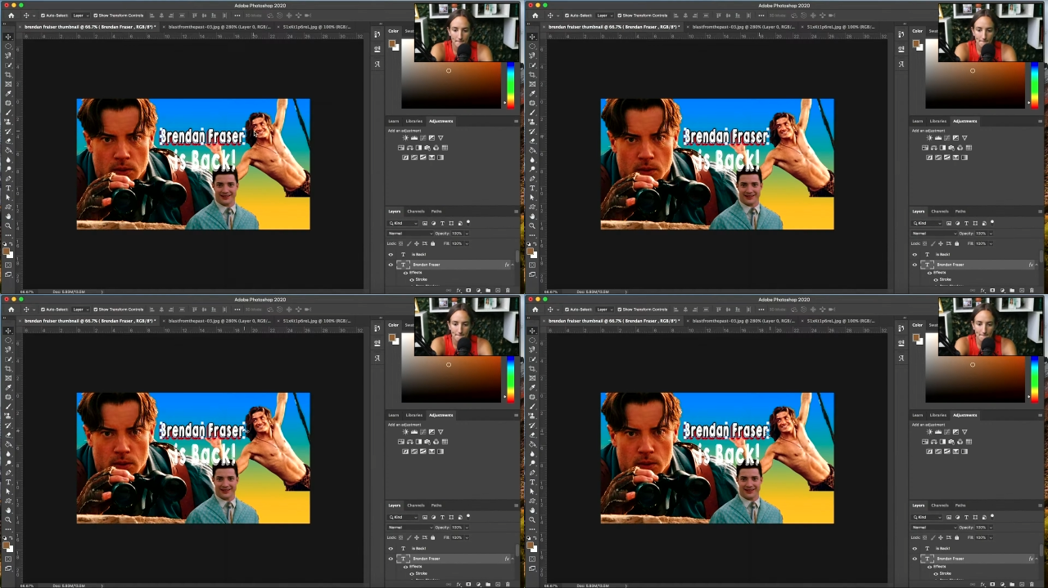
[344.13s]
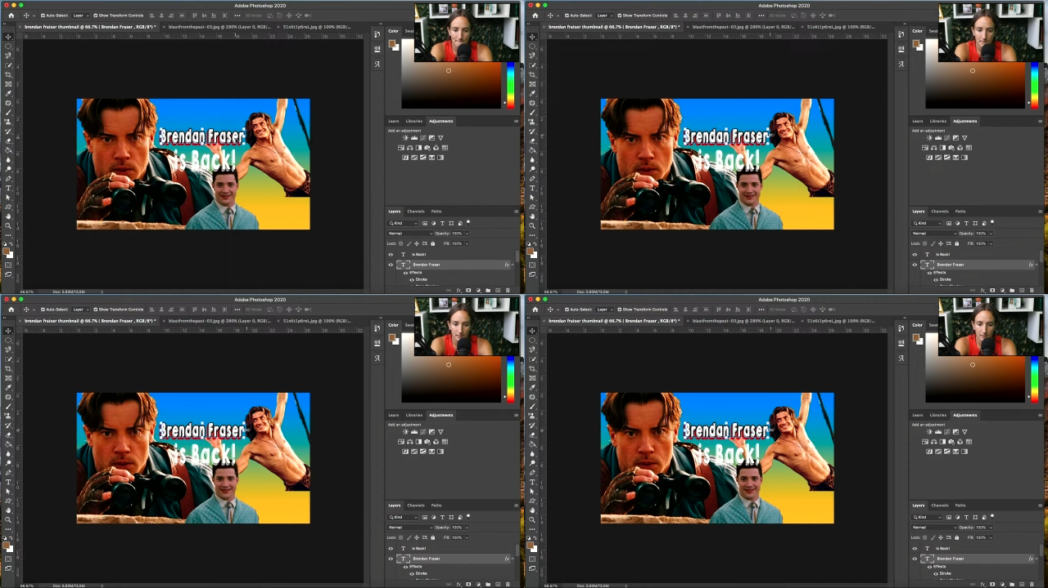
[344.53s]

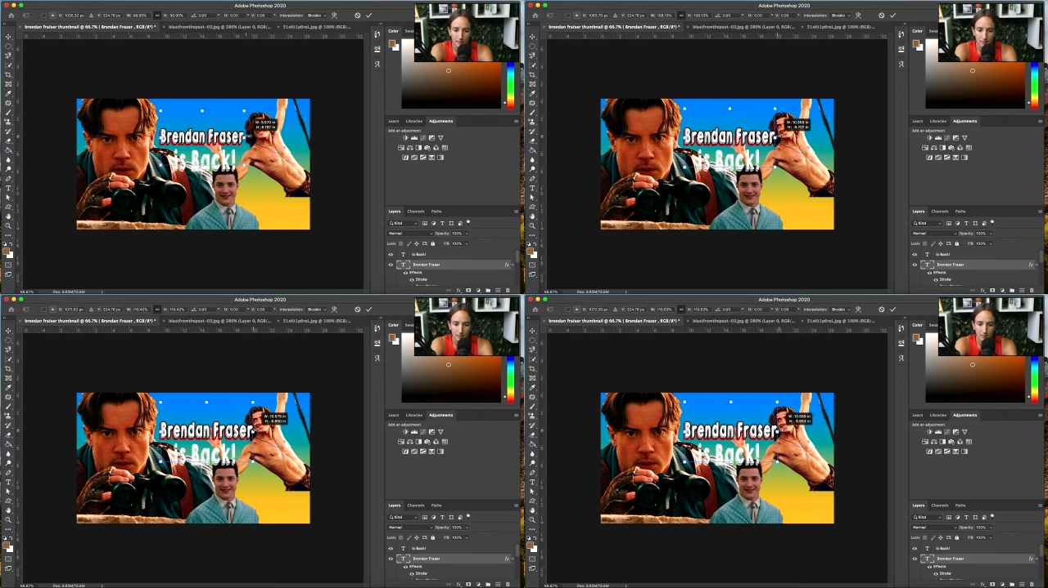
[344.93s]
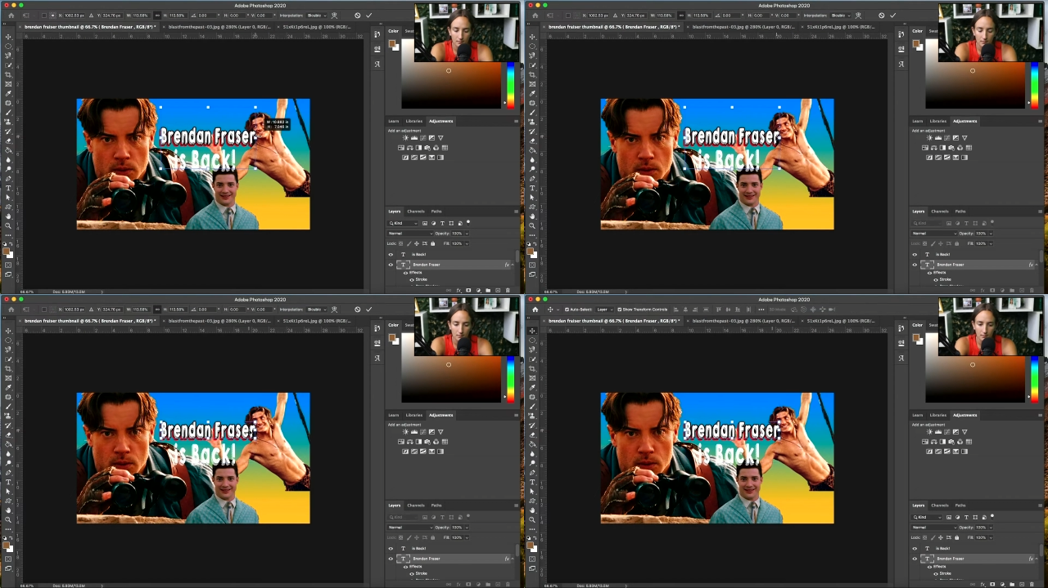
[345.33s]

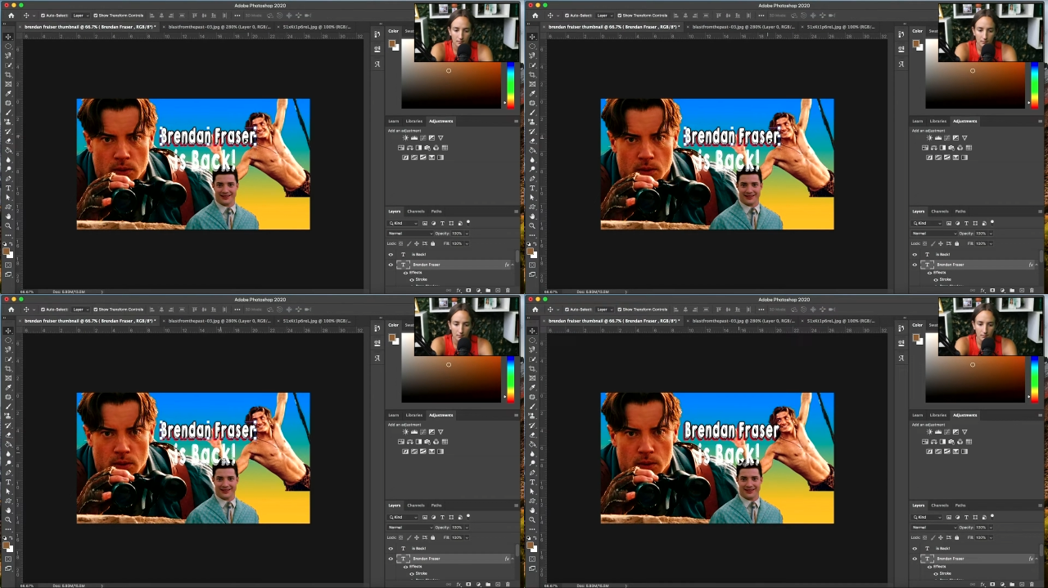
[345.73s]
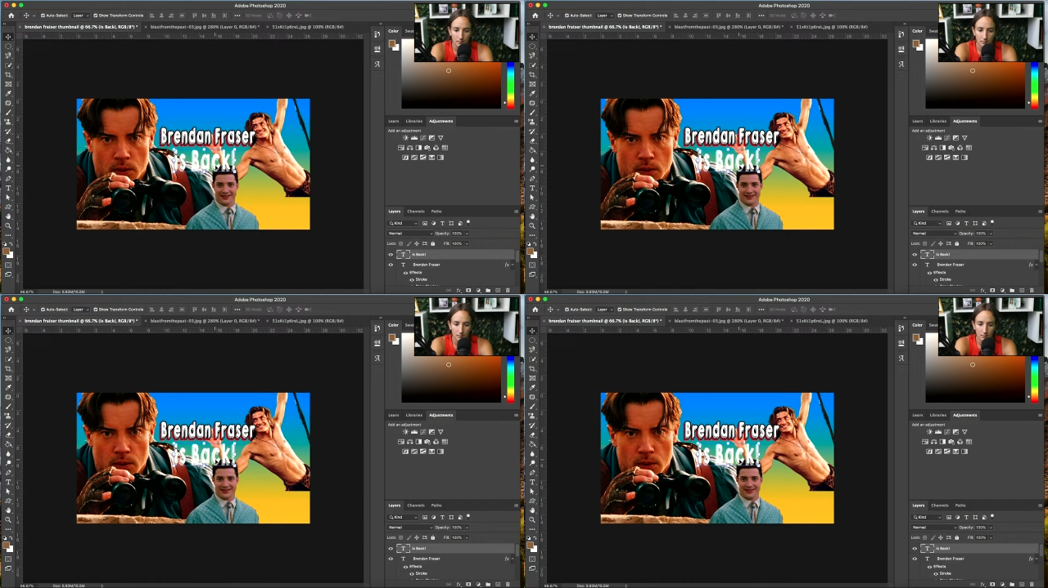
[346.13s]
Nothing is said.